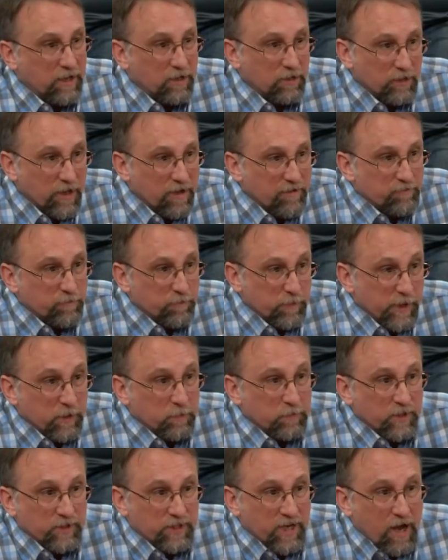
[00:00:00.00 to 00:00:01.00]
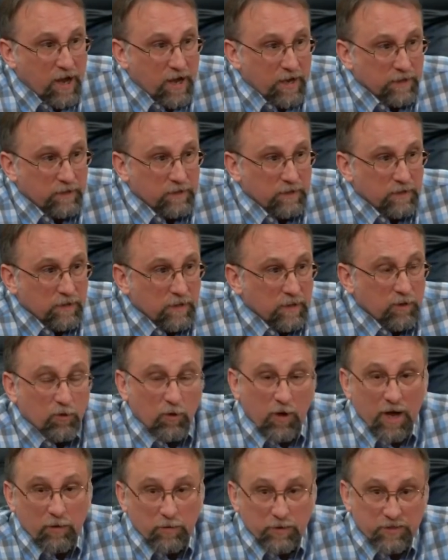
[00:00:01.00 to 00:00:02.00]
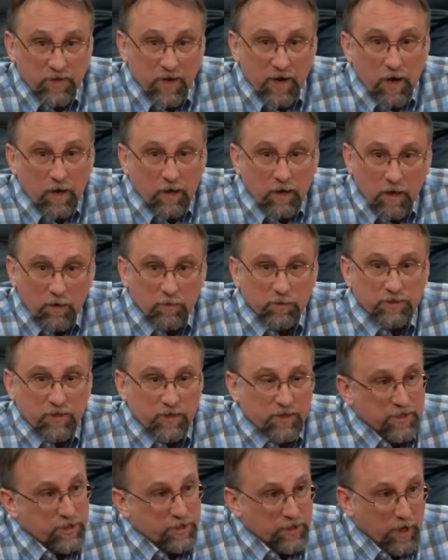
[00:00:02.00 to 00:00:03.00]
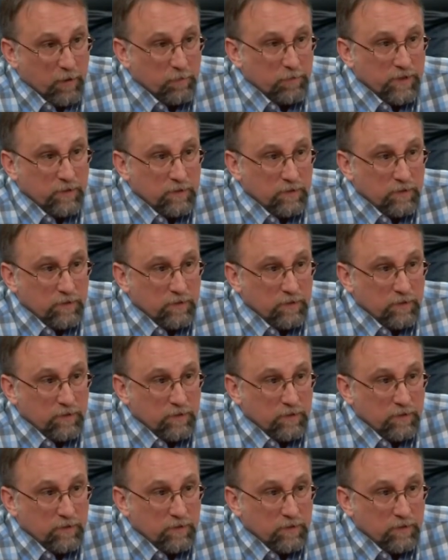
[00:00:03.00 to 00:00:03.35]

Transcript: 11 people died. Well, I was there. I was on a ship.